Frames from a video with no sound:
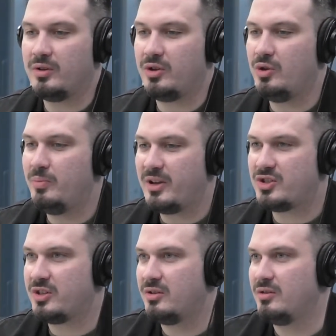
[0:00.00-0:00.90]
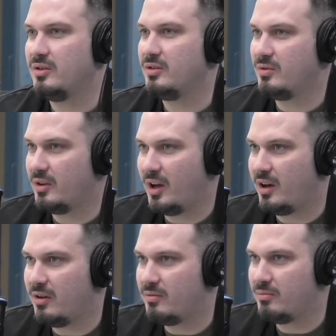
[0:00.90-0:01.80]
you mentioned
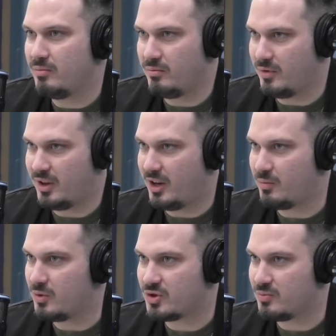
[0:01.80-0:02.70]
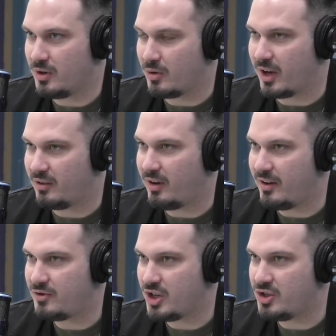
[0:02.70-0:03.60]
that it was kind of
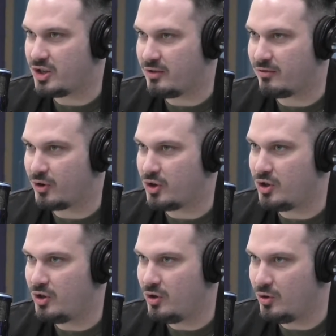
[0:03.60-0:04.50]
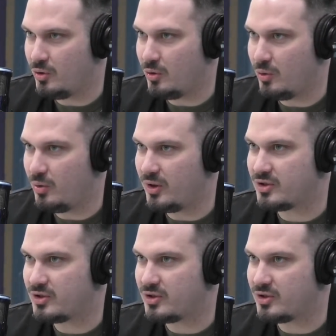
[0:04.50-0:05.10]
life-changing for you.